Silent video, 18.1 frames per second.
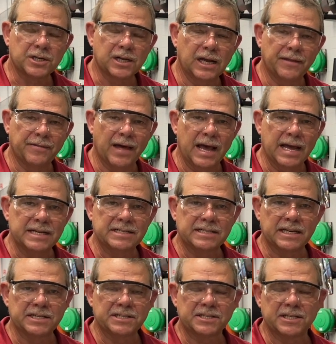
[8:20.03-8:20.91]
in the
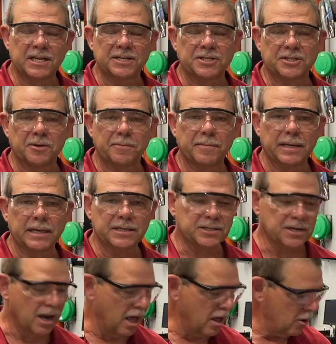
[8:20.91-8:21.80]
AC system
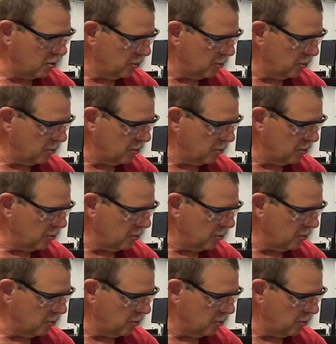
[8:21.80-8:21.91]
is low.